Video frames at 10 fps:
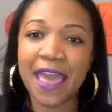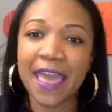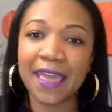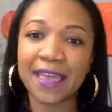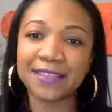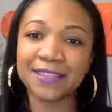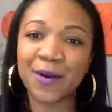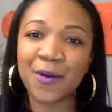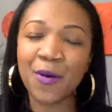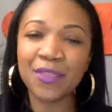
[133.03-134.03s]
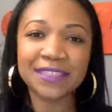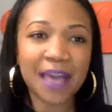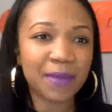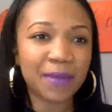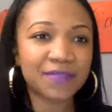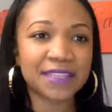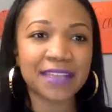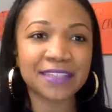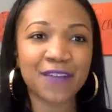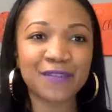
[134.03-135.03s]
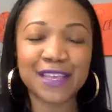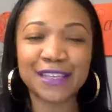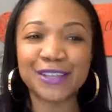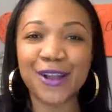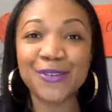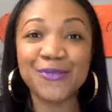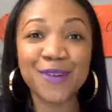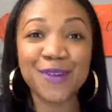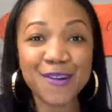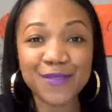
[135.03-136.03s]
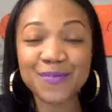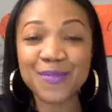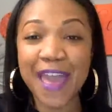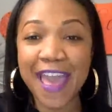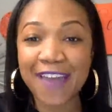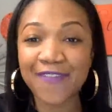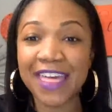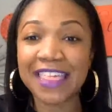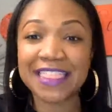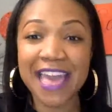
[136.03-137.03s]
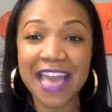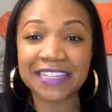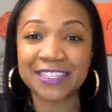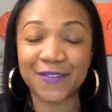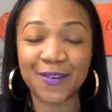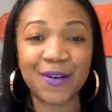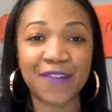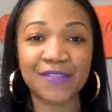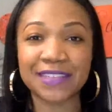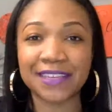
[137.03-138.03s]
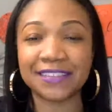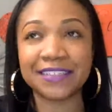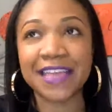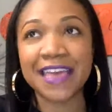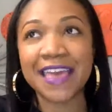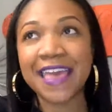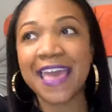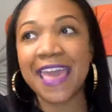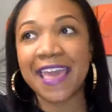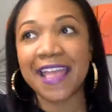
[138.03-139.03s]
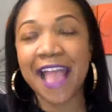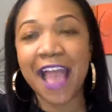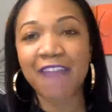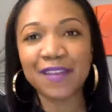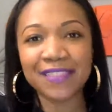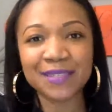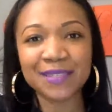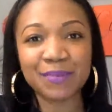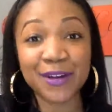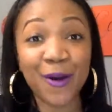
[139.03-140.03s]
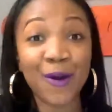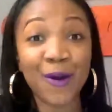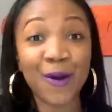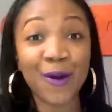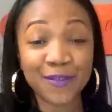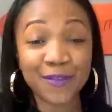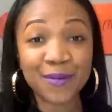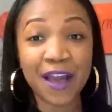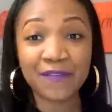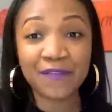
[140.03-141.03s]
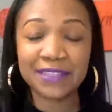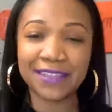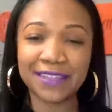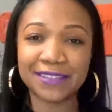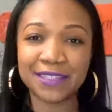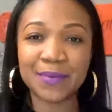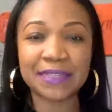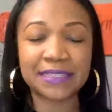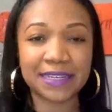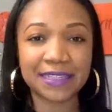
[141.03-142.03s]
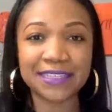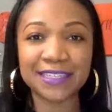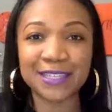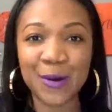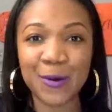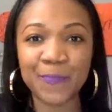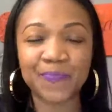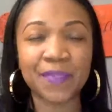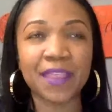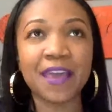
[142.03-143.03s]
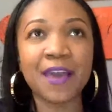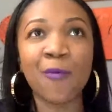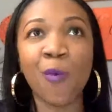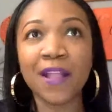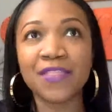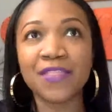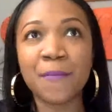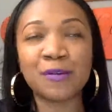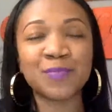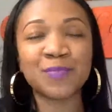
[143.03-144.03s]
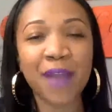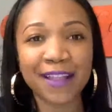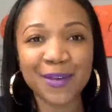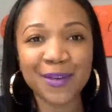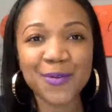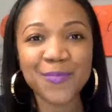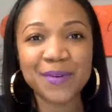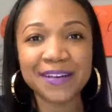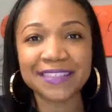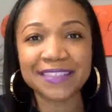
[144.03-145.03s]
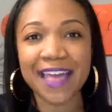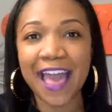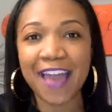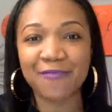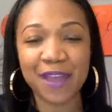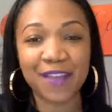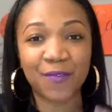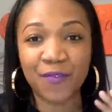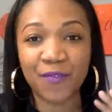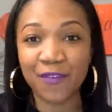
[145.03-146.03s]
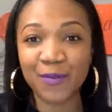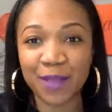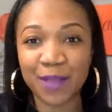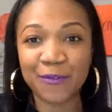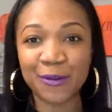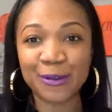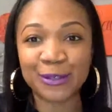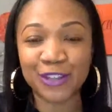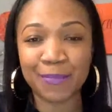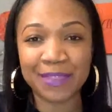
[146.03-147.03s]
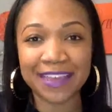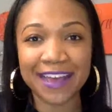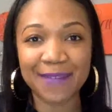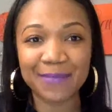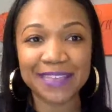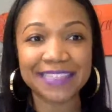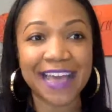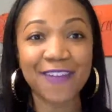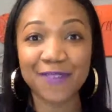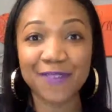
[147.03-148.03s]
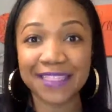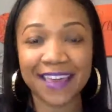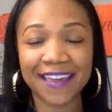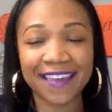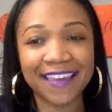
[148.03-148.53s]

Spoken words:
And so, on the topic of tonight's conversation, are you comfortable having that difficult conversation? And I read this book called Difficult Conversations by Douglas Stone. One of the most practical books that I have read. If you've ever read it before, you can drop in the comments. I read that.